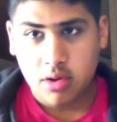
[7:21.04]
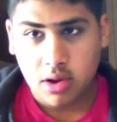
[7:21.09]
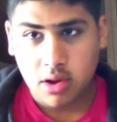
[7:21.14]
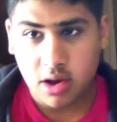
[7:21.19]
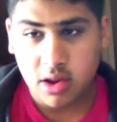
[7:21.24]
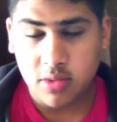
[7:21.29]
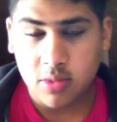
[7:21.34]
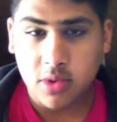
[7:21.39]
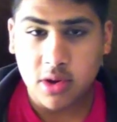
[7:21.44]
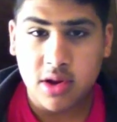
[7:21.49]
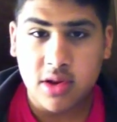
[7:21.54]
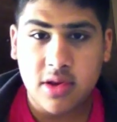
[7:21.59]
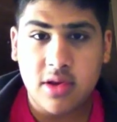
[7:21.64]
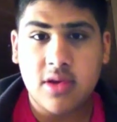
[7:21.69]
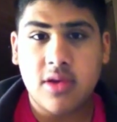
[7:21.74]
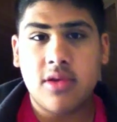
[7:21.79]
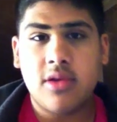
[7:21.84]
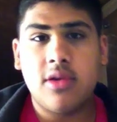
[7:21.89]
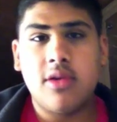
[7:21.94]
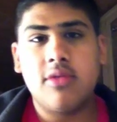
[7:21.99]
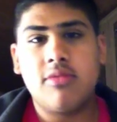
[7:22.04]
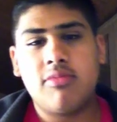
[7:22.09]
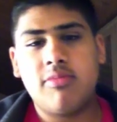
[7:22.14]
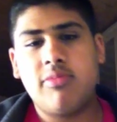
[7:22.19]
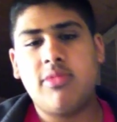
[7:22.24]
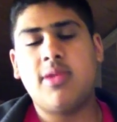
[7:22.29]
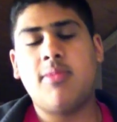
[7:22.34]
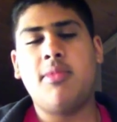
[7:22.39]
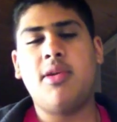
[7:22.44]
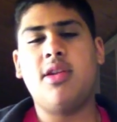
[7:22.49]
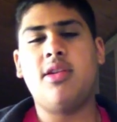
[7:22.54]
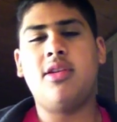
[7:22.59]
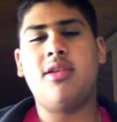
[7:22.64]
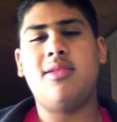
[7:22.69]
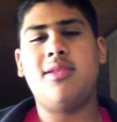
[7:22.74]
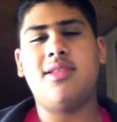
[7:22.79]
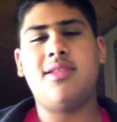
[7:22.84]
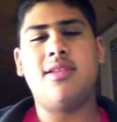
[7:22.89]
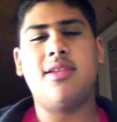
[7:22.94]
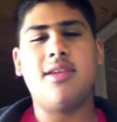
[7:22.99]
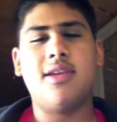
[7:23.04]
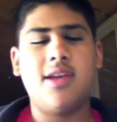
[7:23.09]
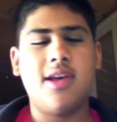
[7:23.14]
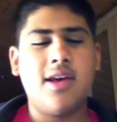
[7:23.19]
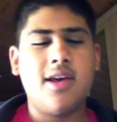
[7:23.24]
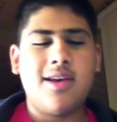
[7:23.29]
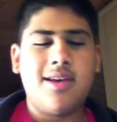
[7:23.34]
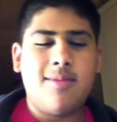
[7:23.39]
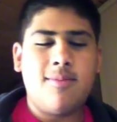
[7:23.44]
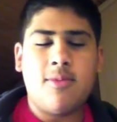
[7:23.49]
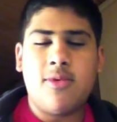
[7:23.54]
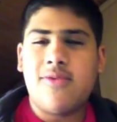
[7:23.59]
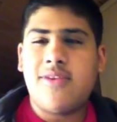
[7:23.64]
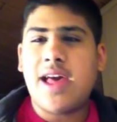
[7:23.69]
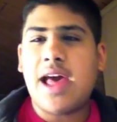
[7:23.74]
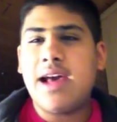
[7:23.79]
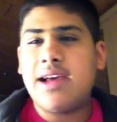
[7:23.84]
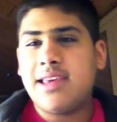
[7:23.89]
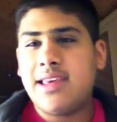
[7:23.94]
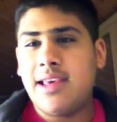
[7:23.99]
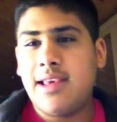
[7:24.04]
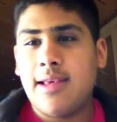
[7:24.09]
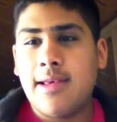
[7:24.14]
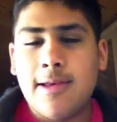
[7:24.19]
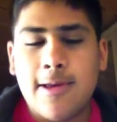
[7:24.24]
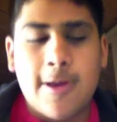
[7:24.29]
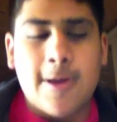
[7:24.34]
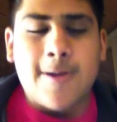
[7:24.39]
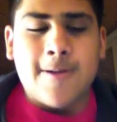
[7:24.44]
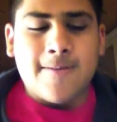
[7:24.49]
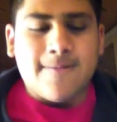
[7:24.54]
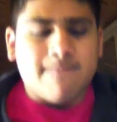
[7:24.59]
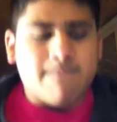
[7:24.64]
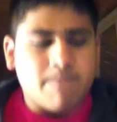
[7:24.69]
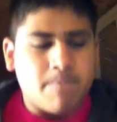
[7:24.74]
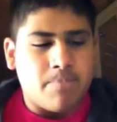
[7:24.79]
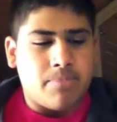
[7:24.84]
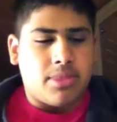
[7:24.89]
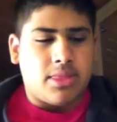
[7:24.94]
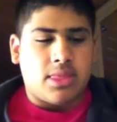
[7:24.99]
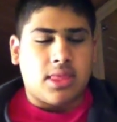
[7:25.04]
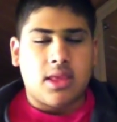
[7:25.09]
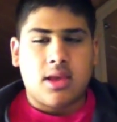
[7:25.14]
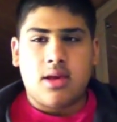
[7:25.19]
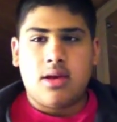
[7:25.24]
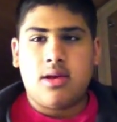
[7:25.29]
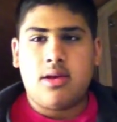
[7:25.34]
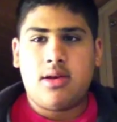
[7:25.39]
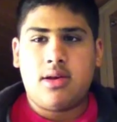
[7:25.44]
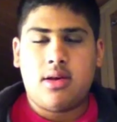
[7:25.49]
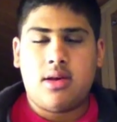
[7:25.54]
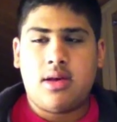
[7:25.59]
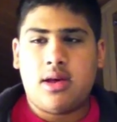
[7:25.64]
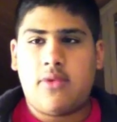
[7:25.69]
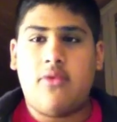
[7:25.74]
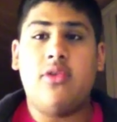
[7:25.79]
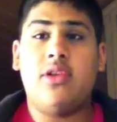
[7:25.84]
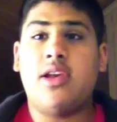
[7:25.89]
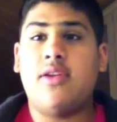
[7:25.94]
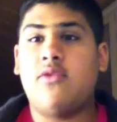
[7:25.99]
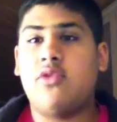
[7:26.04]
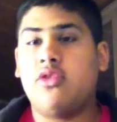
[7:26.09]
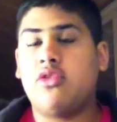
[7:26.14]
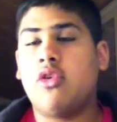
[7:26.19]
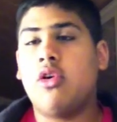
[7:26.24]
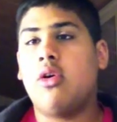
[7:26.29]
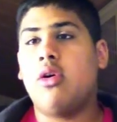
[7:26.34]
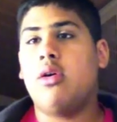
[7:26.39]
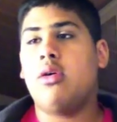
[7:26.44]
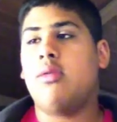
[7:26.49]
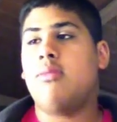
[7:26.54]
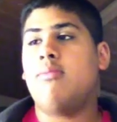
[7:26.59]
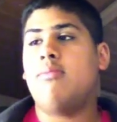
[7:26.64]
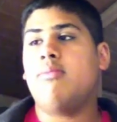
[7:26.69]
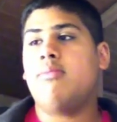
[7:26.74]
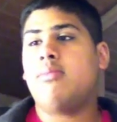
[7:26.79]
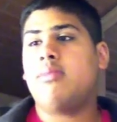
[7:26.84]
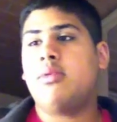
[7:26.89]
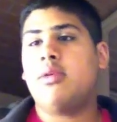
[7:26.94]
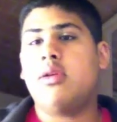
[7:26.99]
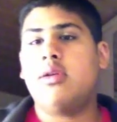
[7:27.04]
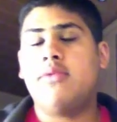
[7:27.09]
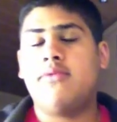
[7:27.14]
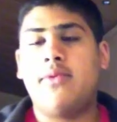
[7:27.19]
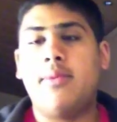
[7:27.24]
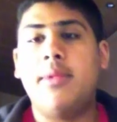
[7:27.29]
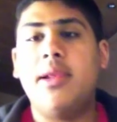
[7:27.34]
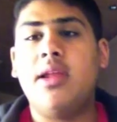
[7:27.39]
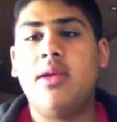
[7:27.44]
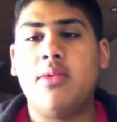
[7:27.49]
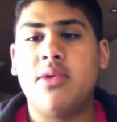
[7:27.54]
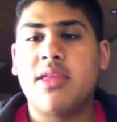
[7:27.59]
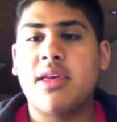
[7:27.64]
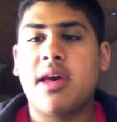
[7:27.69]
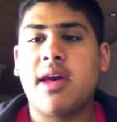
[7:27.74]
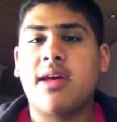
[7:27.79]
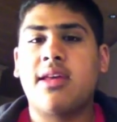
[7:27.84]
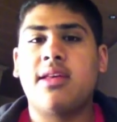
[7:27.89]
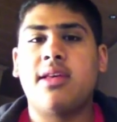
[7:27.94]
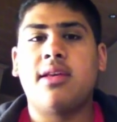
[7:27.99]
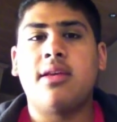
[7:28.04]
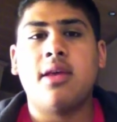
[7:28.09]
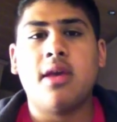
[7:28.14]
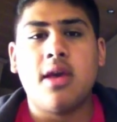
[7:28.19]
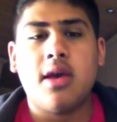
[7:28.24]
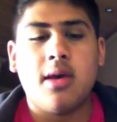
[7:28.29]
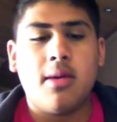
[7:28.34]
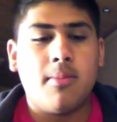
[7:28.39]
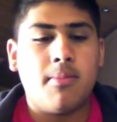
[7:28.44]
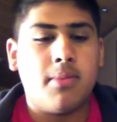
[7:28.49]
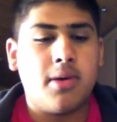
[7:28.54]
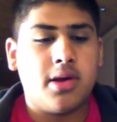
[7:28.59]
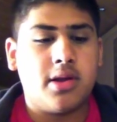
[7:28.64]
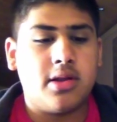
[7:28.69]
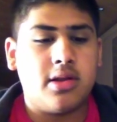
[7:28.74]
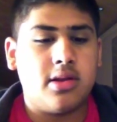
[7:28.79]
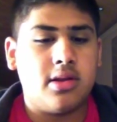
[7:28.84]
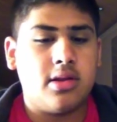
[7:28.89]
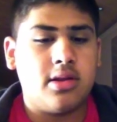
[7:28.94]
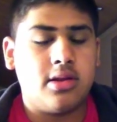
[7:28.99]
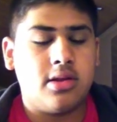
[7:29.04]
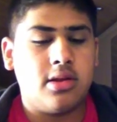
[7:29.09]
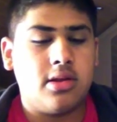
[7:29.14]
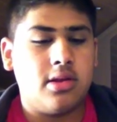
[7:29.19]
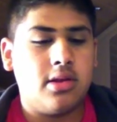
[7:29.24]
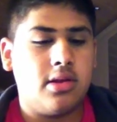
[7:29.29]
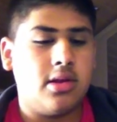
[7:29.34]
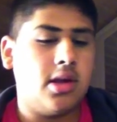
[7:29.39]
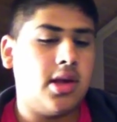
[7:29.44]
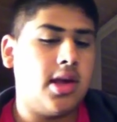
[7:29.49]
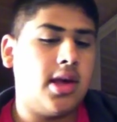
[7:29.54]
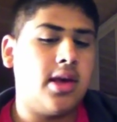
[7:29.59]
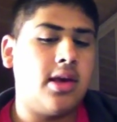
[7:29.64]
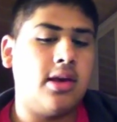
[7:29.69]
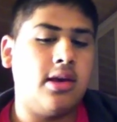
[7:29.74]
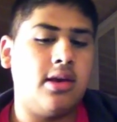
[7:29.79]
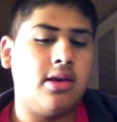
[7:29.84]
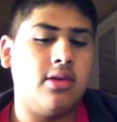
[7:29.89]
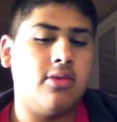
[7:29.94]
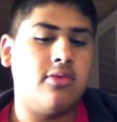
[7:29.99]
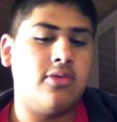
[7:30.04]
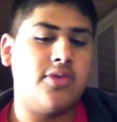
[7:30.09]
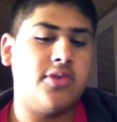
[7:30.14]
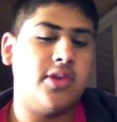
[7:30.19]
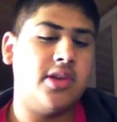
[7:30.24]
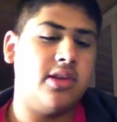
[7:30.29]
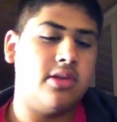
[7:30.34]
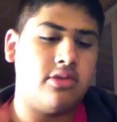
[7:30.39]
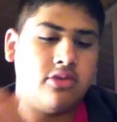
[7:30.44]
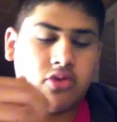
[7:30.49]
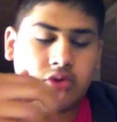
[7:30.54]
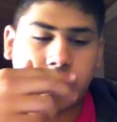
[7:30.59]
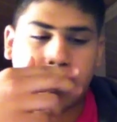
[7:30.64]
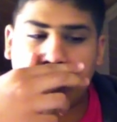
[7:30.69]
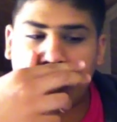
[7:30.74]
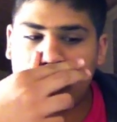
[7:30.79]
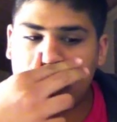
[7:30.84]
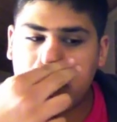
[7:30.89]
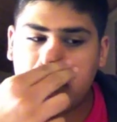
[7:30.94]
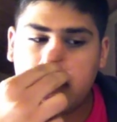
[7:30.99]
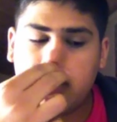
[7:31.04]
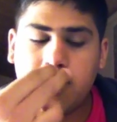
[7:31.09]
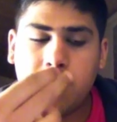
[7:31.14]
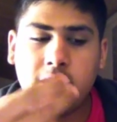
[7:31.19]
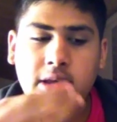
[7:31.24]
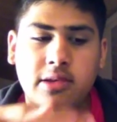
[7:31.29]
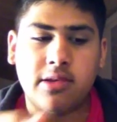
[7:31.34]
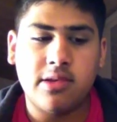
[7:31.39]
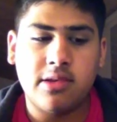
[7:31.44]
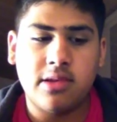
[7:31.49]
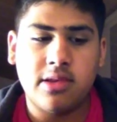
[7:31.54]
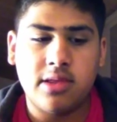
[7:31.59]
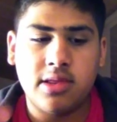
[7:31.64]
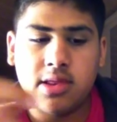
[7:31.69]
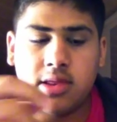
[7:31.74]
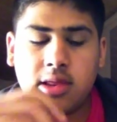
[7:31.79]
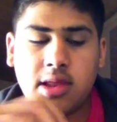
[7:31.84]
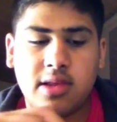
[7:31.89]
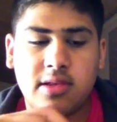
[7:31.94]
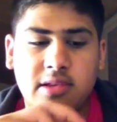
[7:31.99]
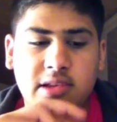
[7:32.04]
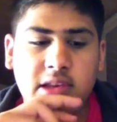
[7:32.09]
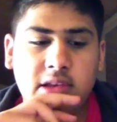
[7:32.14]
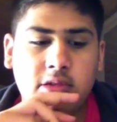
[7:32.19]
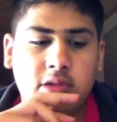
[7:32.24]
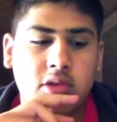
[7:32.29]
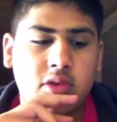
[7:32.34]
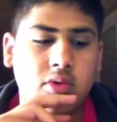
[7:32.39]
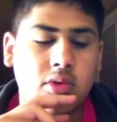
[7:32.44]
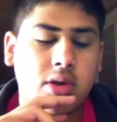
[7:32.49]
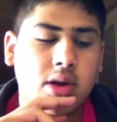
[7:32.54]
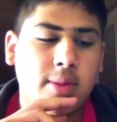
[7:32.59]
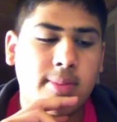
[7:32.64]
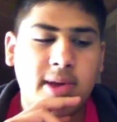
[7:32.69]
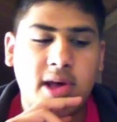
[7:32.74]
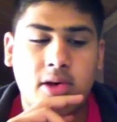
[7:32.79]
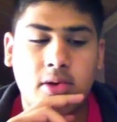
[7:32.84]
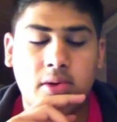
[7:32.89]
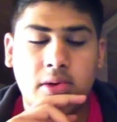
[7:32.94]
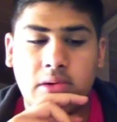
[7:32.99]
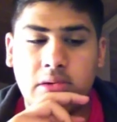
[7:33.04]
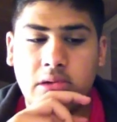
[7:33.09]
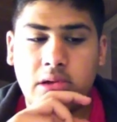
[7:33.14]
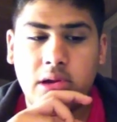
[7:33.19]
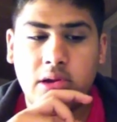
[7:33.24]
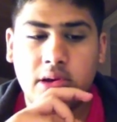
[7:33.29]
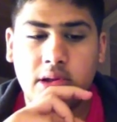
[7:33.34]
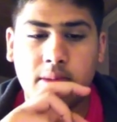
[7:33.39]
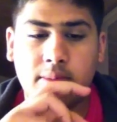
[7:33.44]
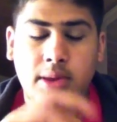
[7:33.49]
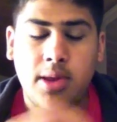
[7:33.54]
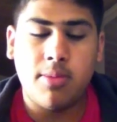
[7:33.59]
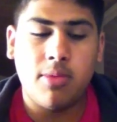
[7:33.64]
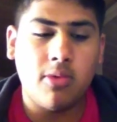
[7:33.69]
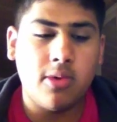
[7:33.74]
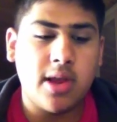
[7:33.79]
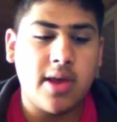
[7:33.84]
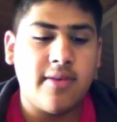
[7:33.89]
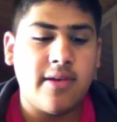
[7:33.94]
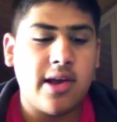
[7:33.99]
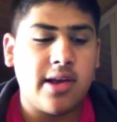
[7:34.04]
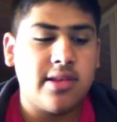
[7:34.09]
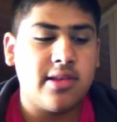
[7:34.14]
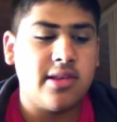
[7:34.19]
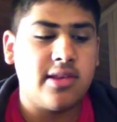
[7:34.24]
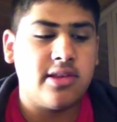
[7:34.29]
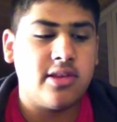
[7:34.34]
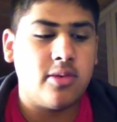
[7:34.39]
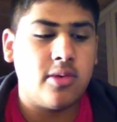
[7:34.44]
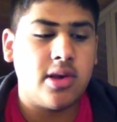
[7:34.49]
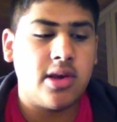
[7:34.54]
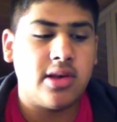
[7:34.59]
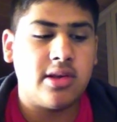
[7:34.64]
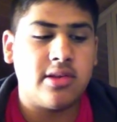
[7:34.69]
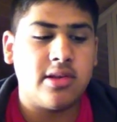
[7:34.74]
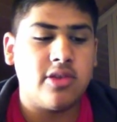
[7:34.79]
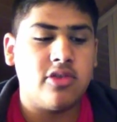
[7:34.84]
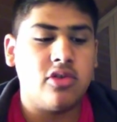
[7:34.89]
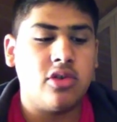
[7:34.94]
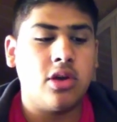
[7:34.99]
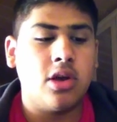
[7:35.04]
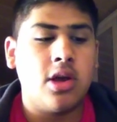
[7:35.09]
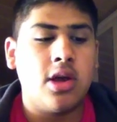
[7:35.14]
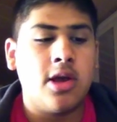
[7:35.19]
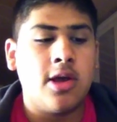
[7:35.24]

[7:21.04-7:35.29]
In other words, to me and you, it's more of hacking. Everyone's familiar with hacking, but hacking can also destroy a business, because their secrets would come out and other people would have access to it, etc.